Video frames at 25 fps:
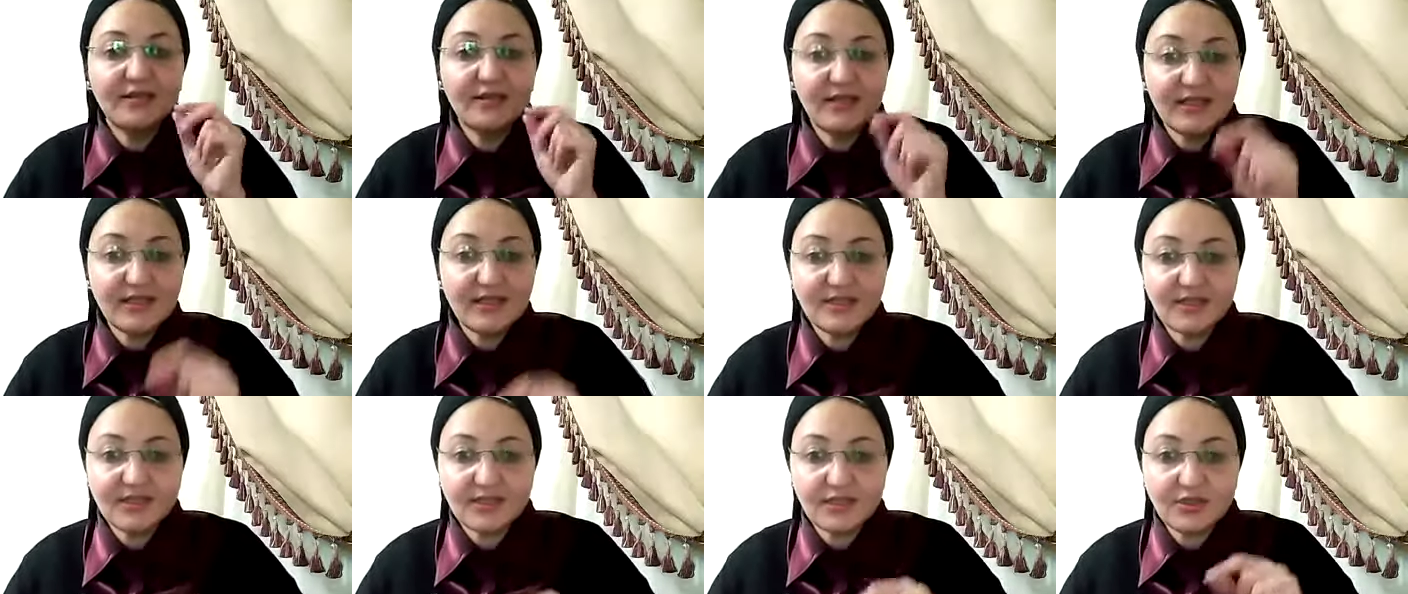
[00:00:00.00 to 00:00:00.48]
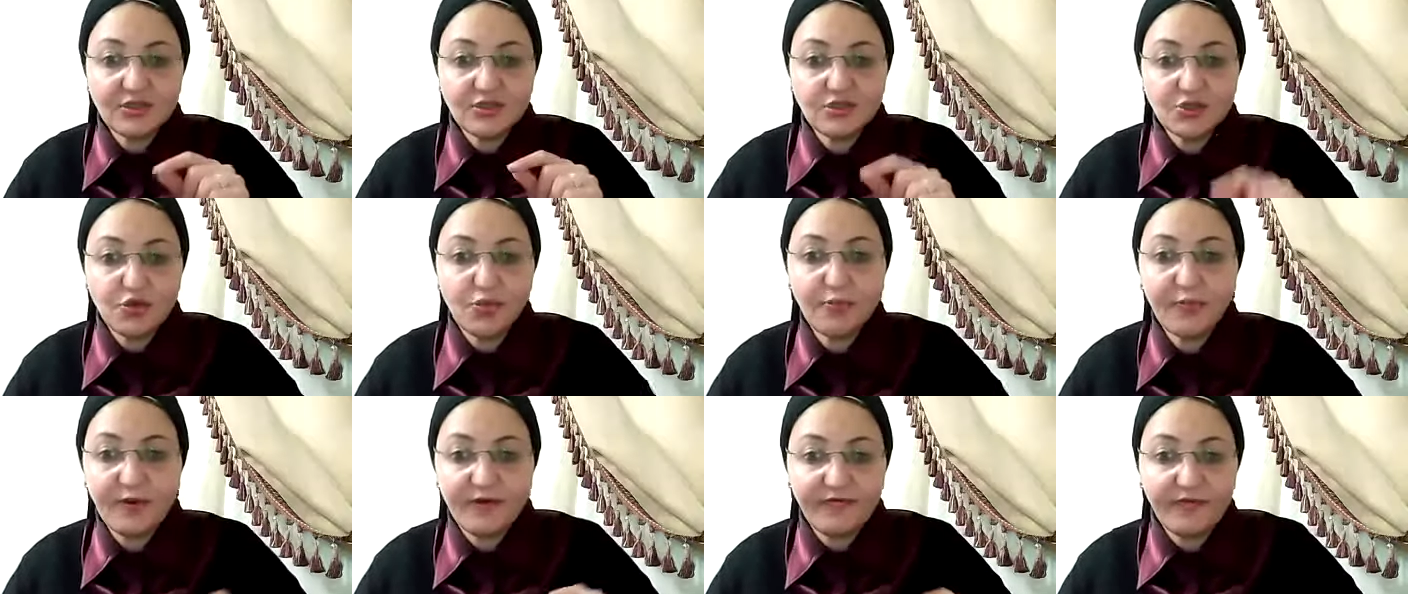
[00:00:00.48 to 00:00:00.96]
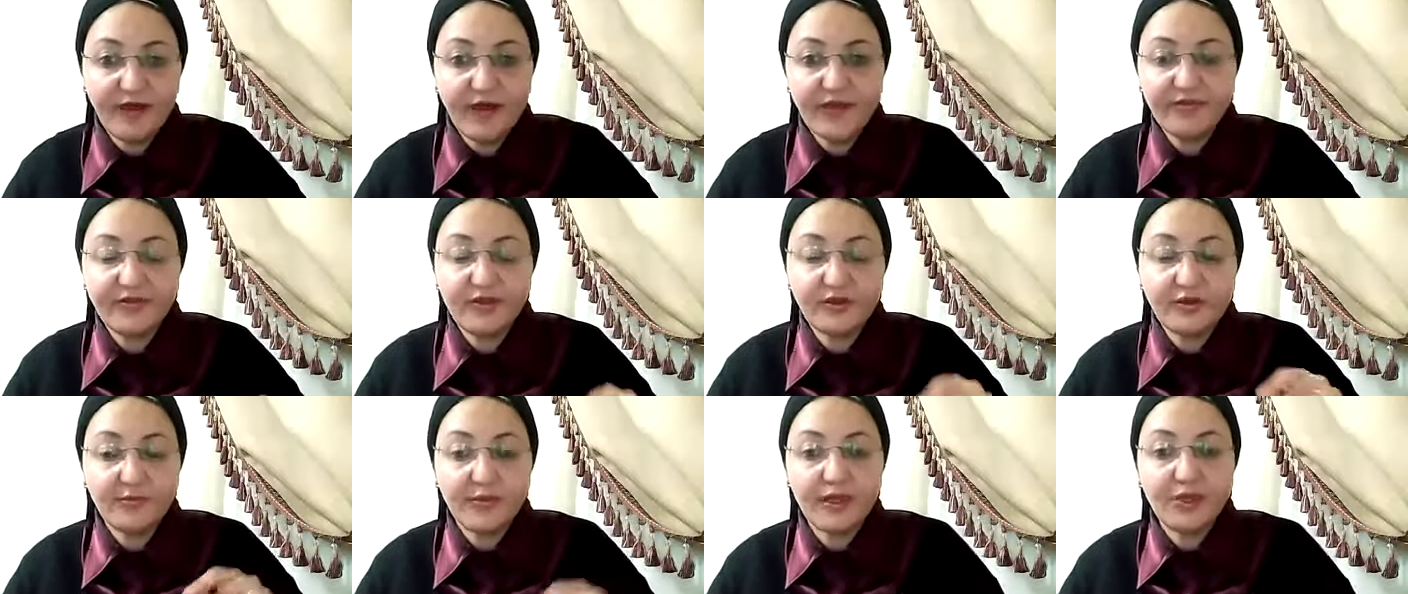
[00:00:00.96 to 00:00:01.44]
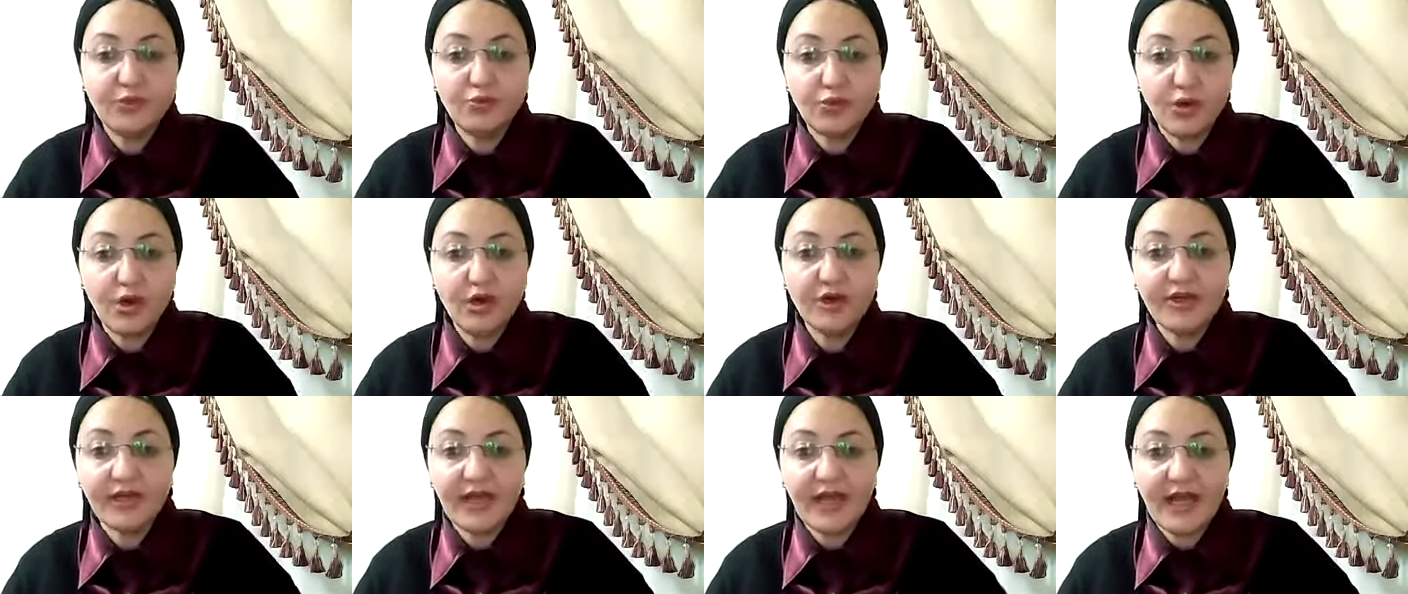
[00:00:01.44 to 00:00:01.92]
this supervisor may
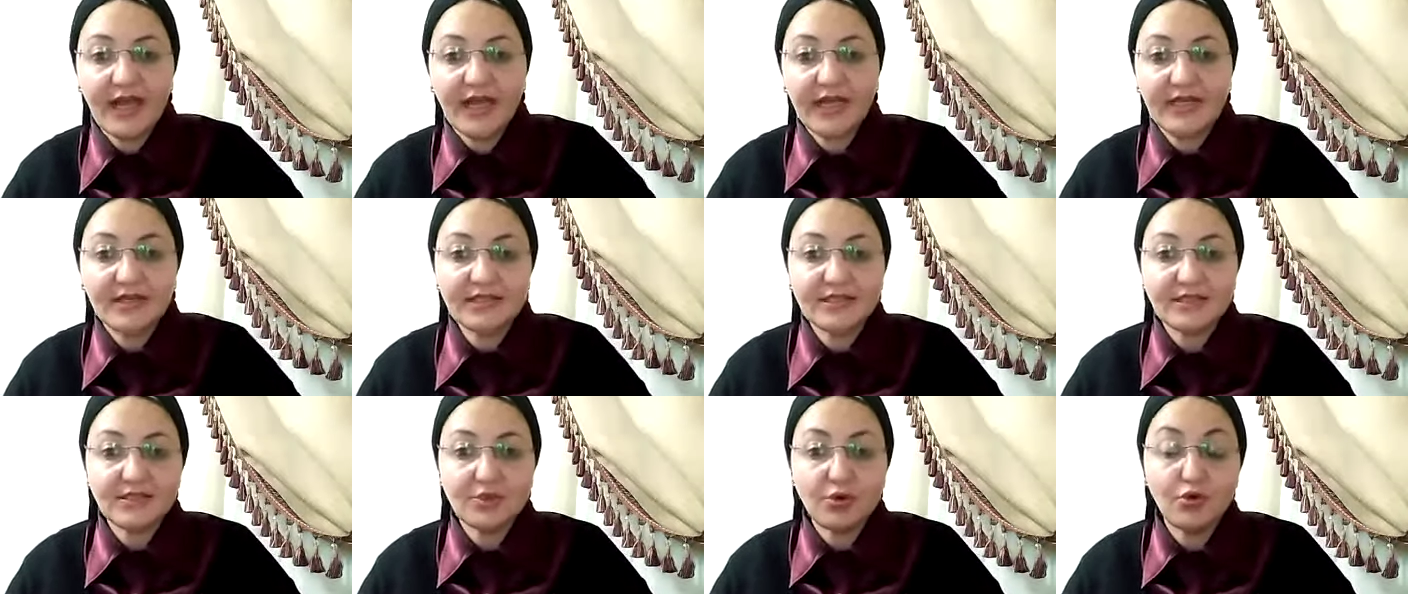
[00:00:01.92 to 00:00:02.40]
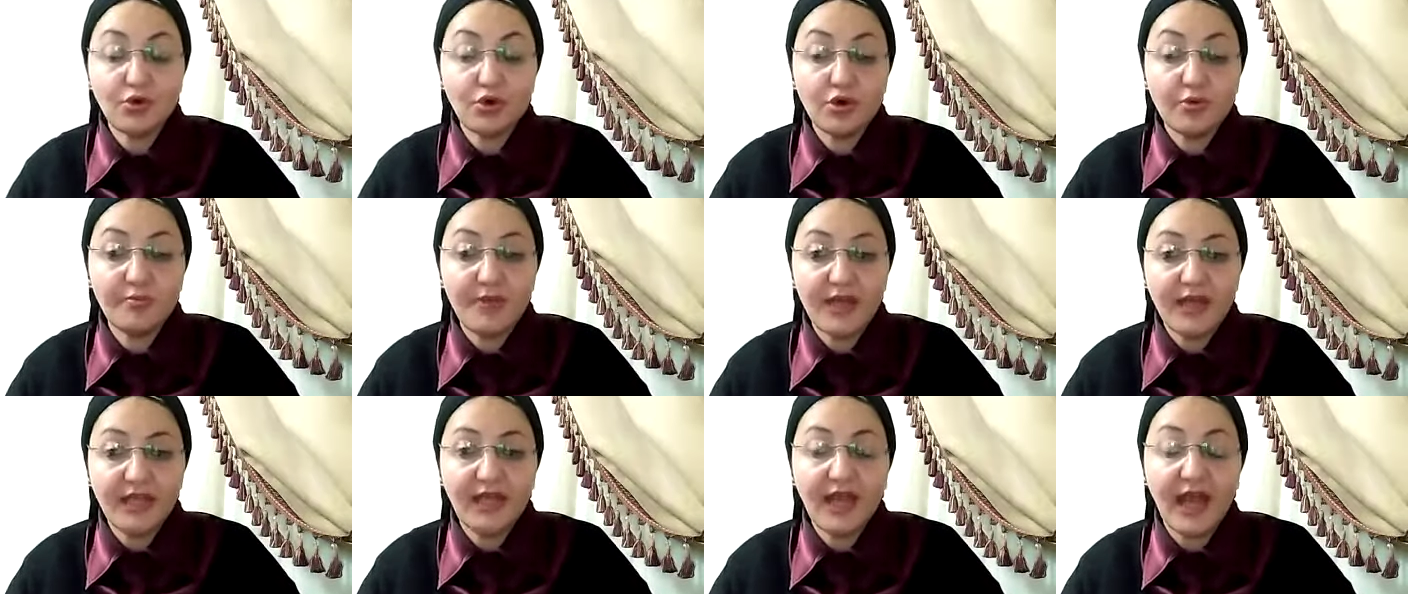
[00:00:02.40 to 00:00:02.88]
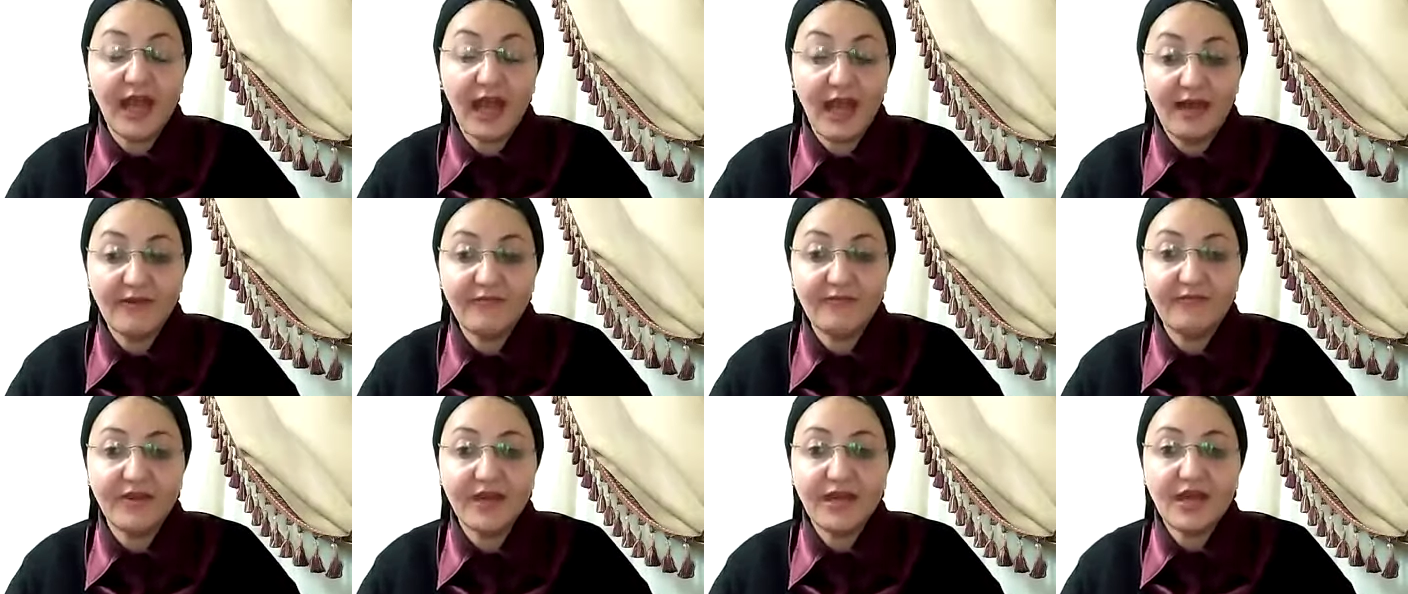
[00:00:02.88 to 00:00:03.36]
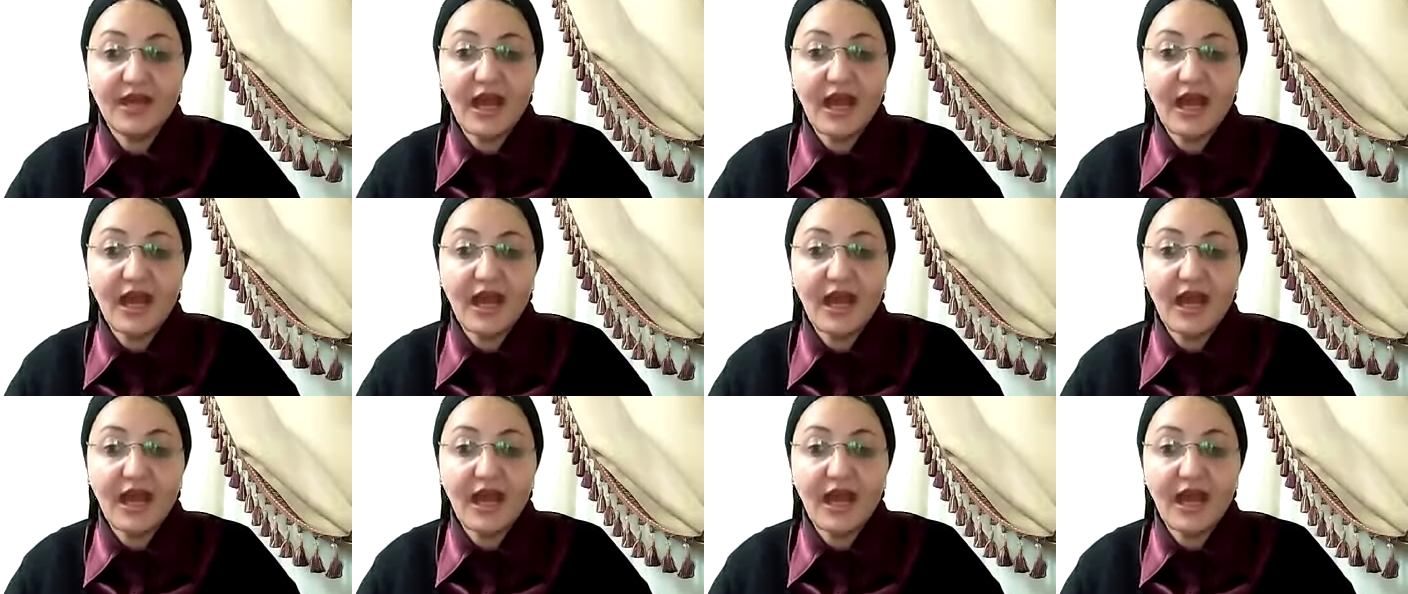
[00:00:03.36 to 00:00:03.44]
work as or may have